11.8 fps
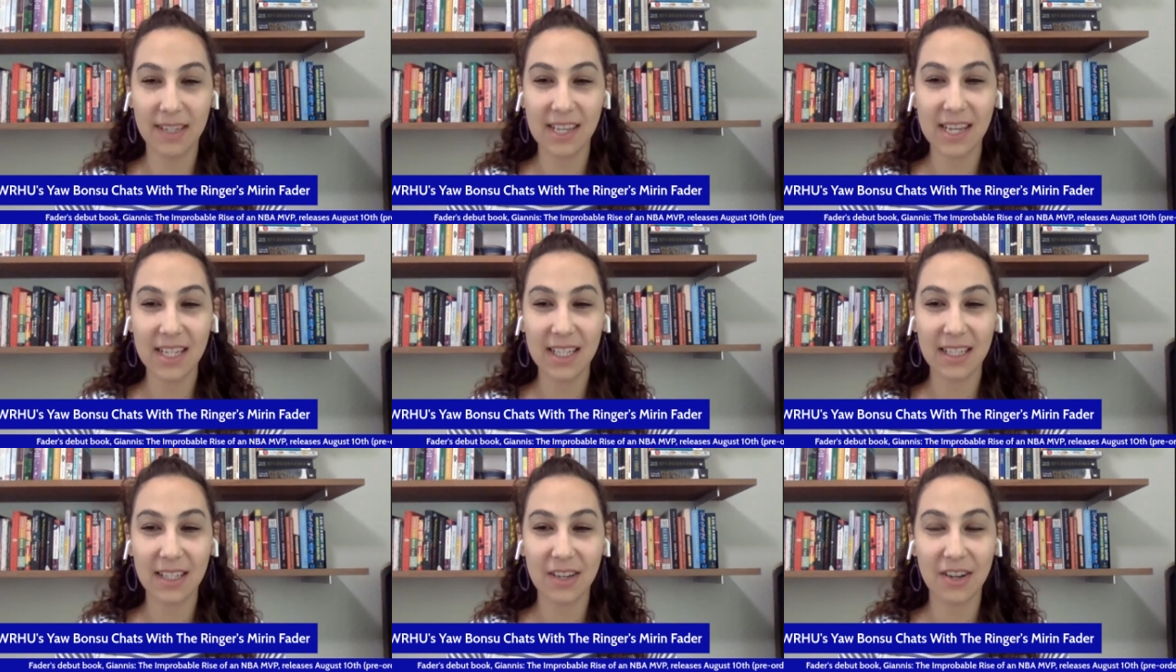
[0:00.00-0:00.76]
this
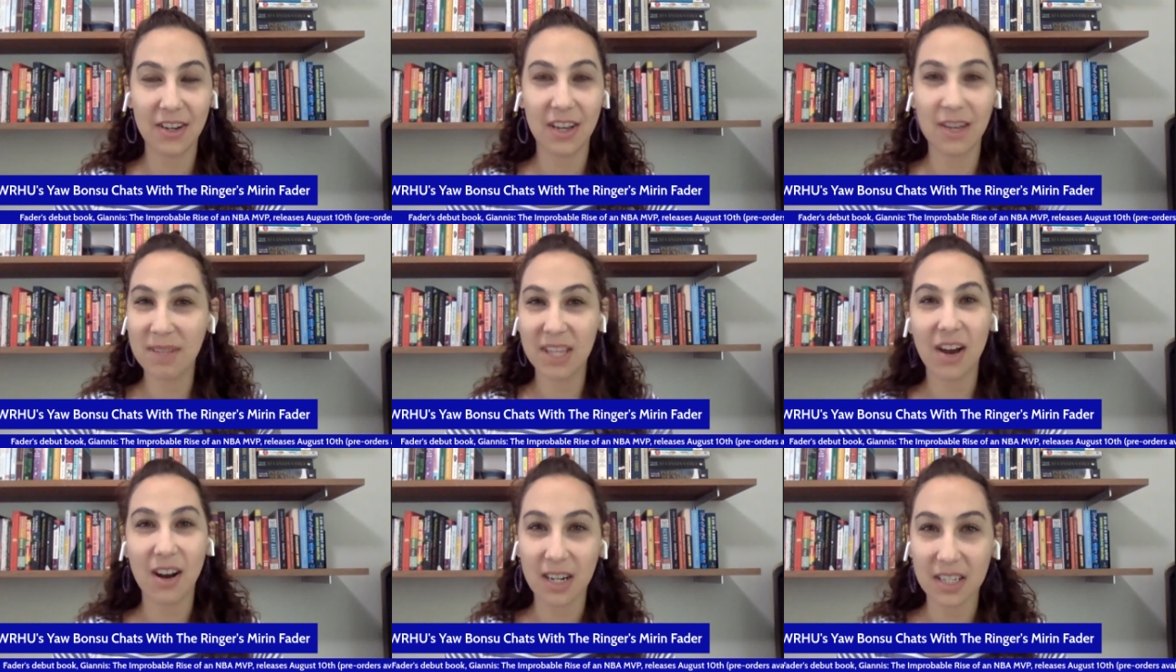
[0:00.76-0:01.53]
is you know going to be the
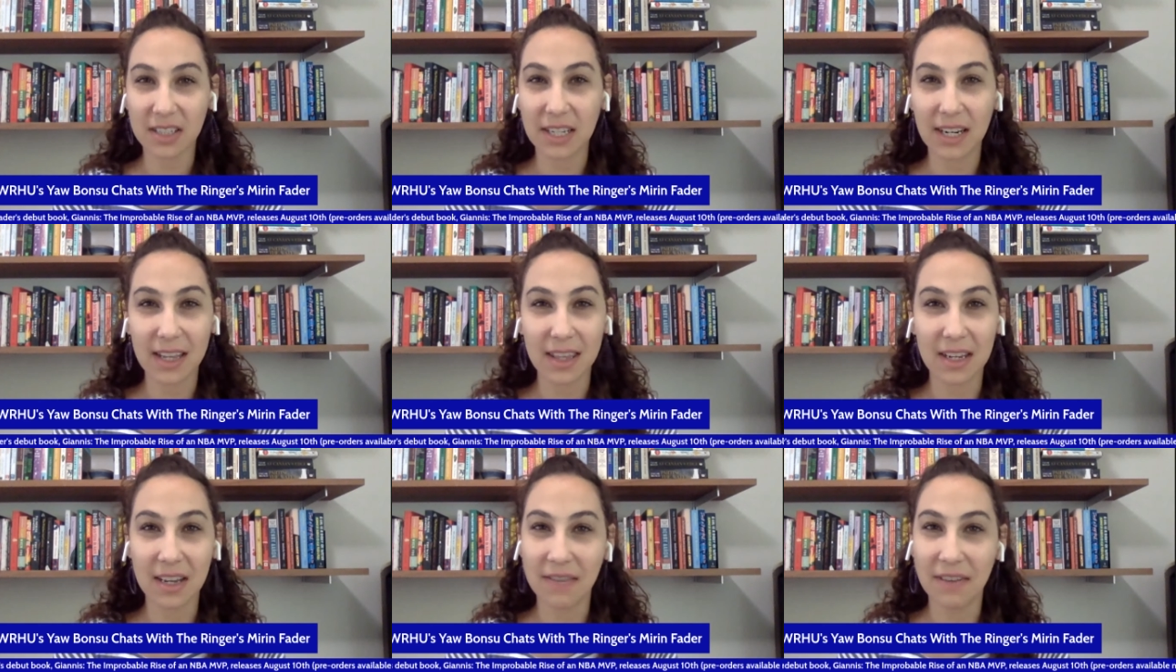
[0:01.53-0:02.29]
hardest thing I
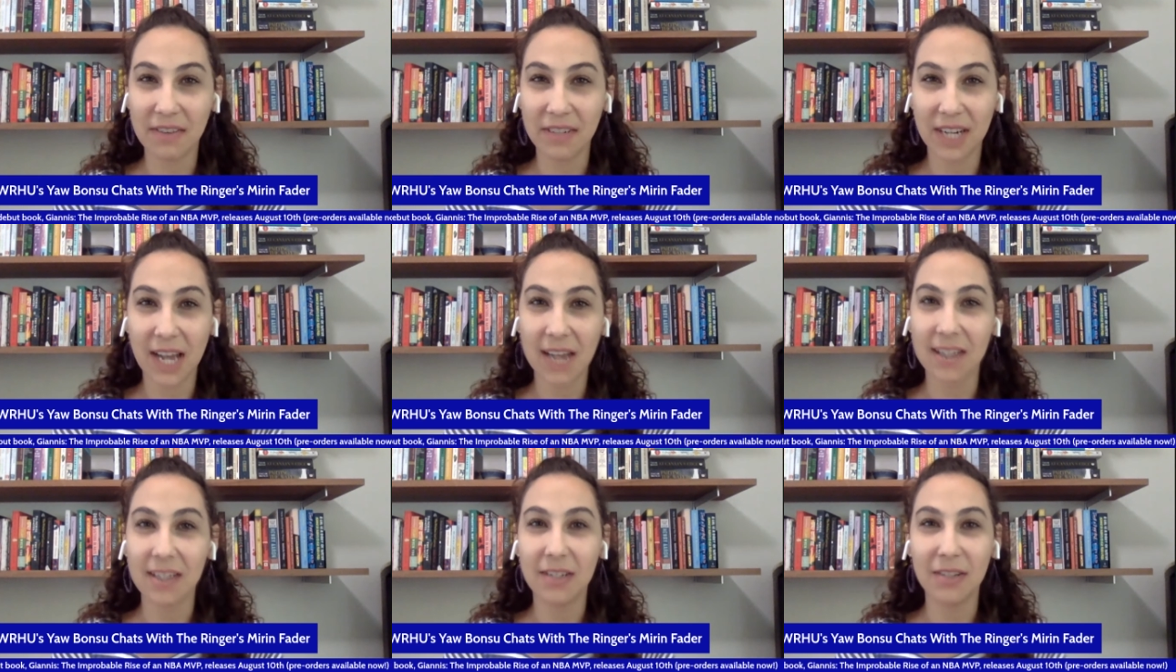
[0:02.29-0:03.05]
think I've ever had
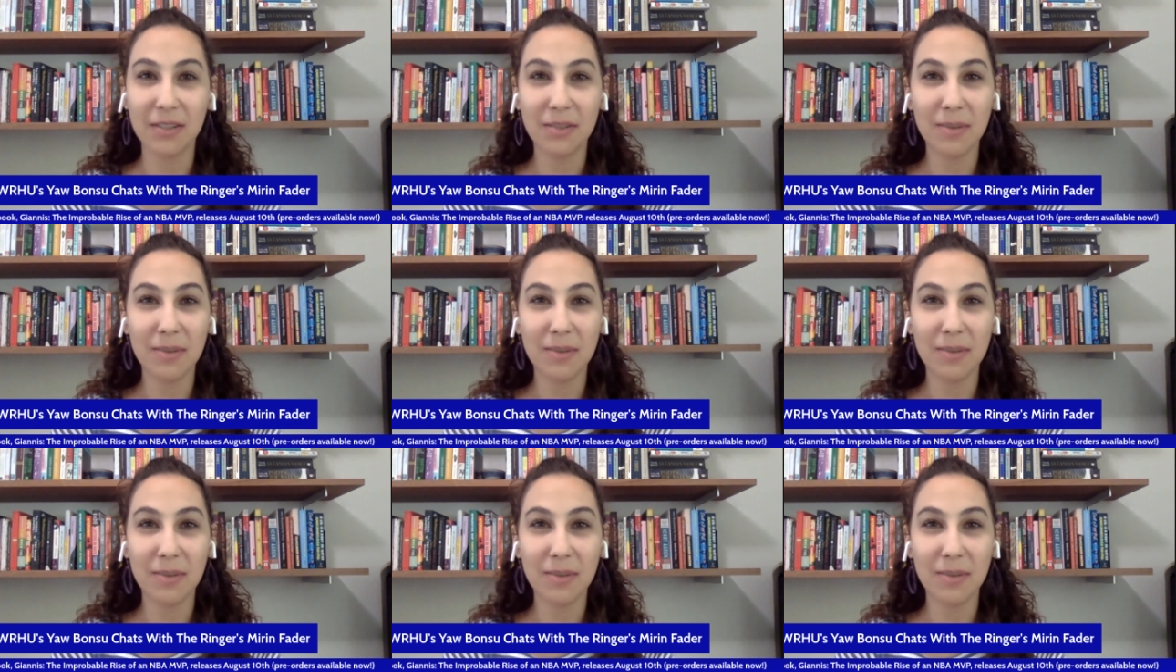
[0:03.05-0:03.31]
to do.